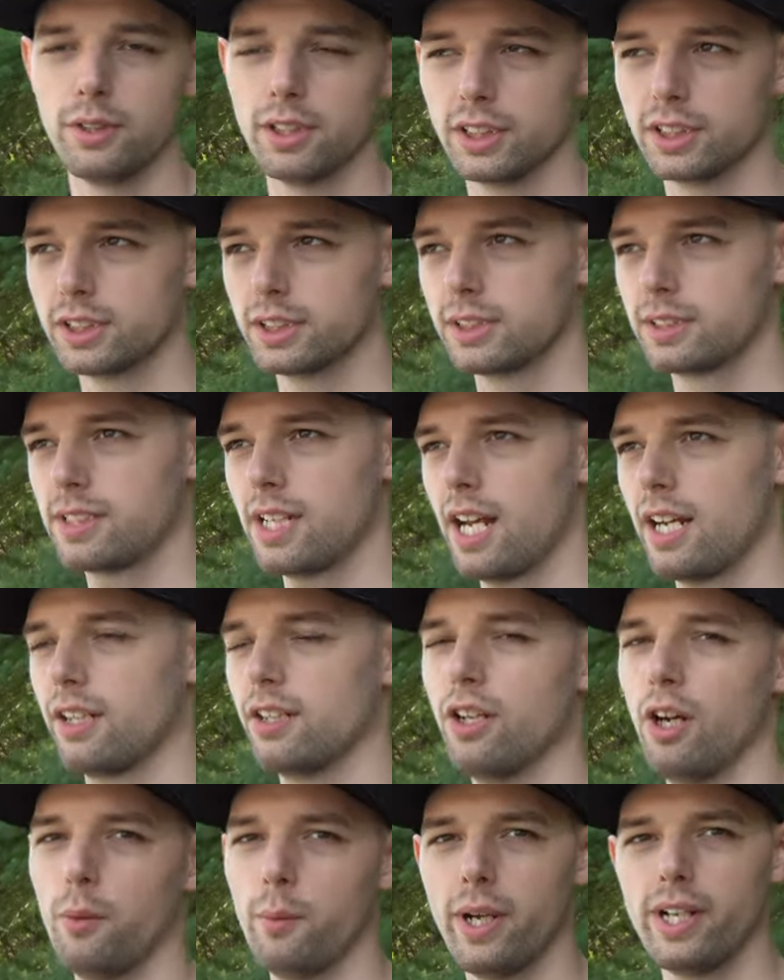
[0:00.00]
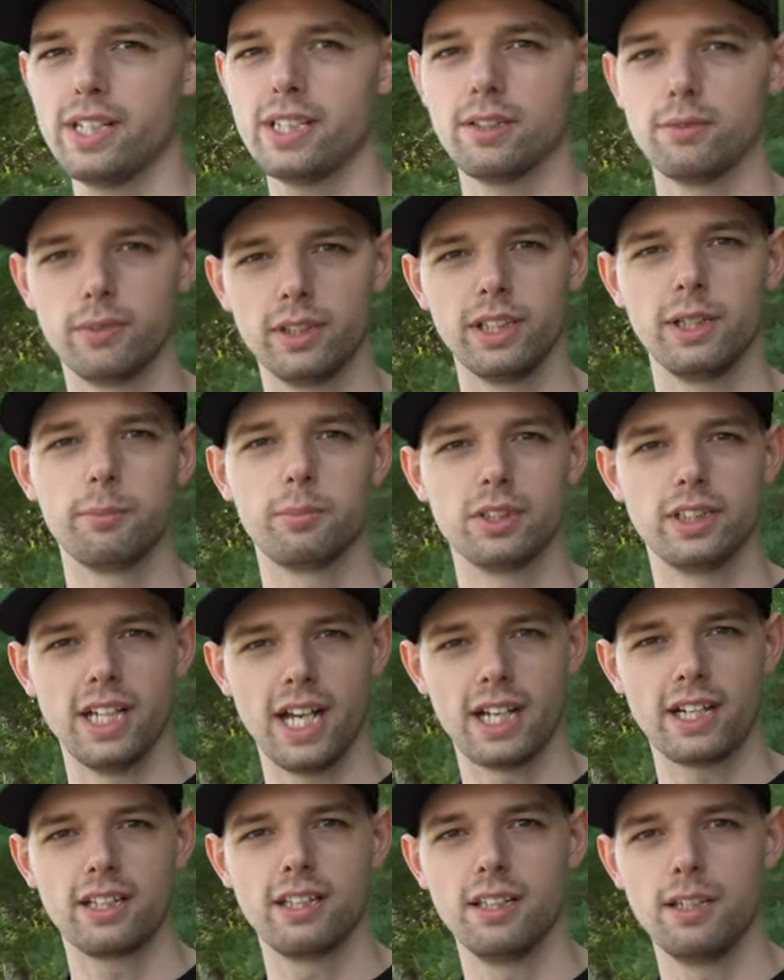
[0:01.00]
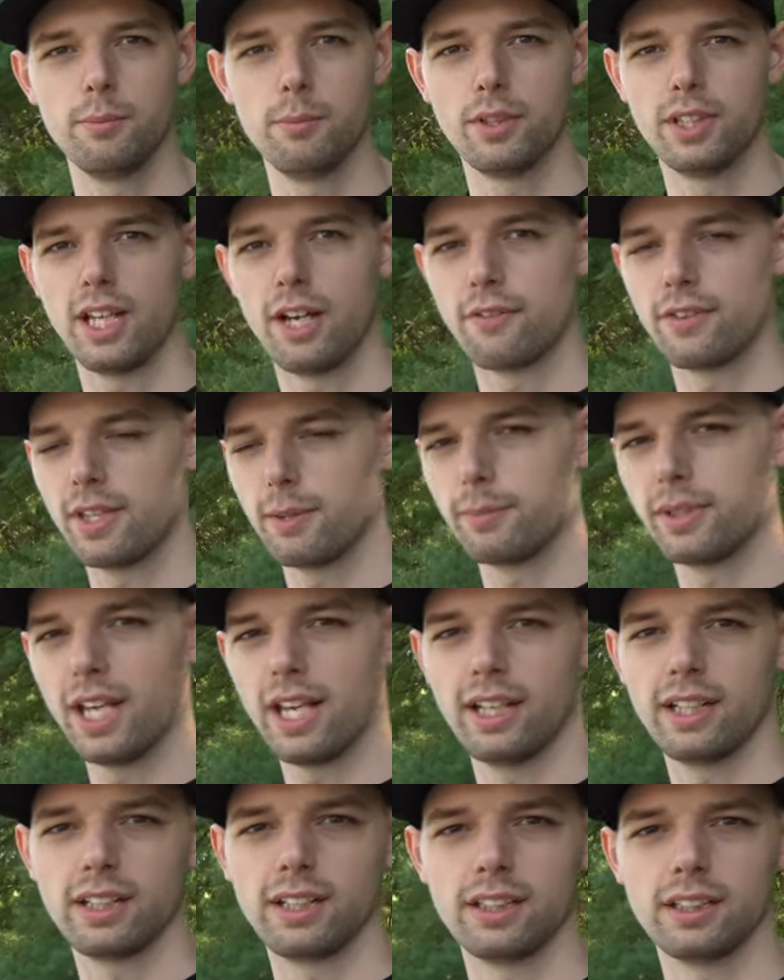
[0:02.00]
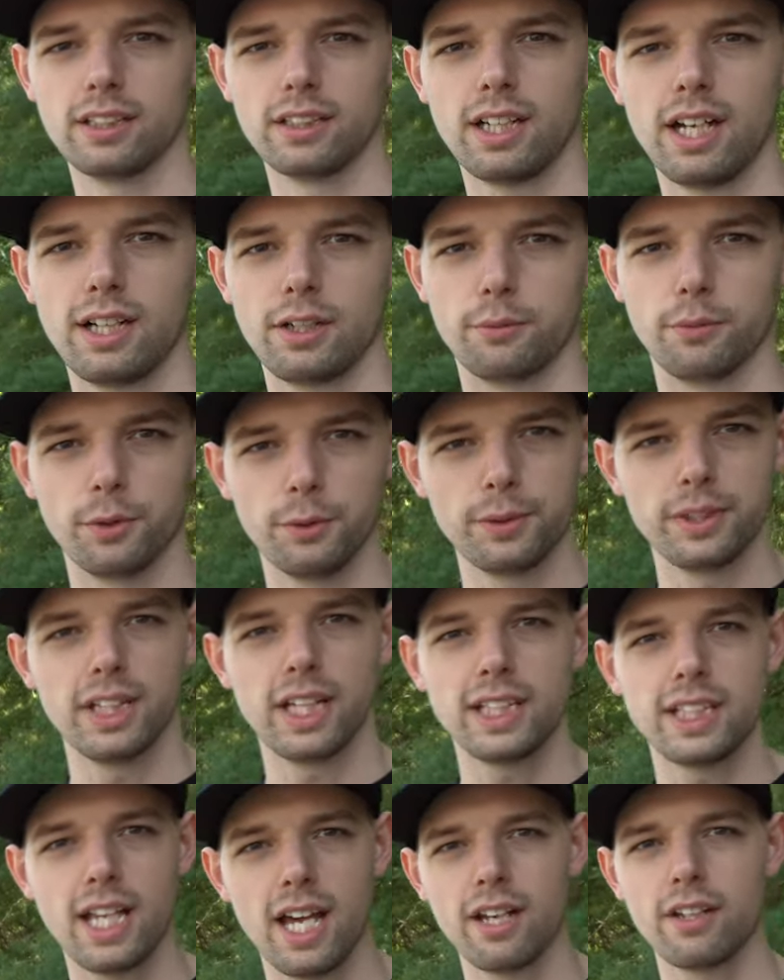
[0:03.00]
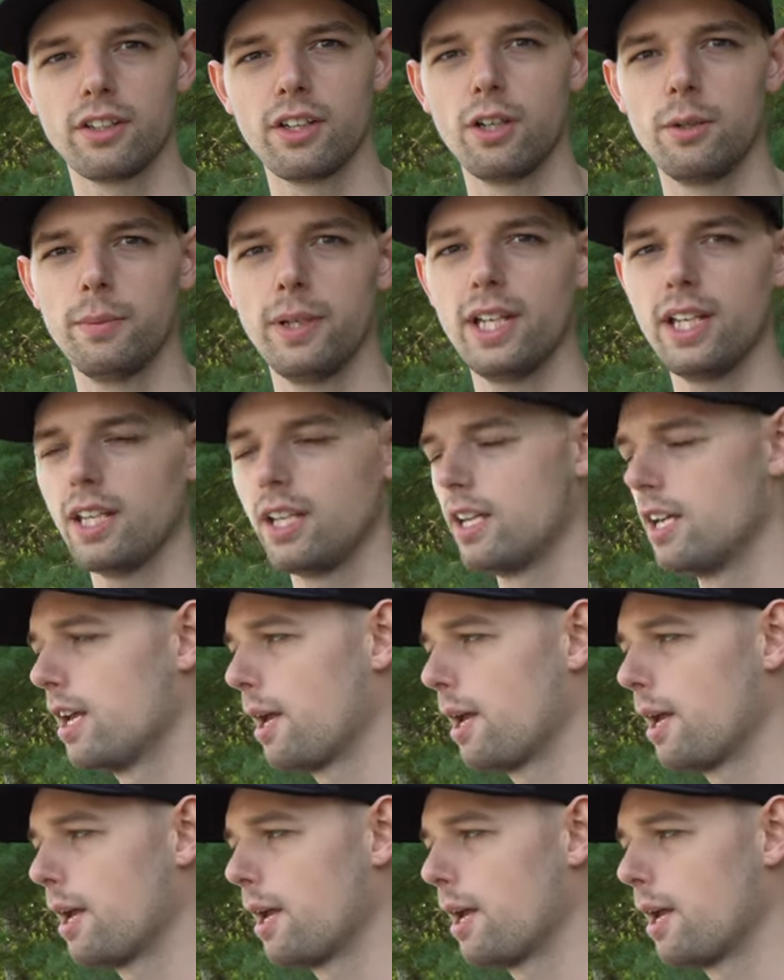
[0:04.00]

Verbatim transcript: There's kind of no way to really protect them without them getting kind of ruined like that a little bit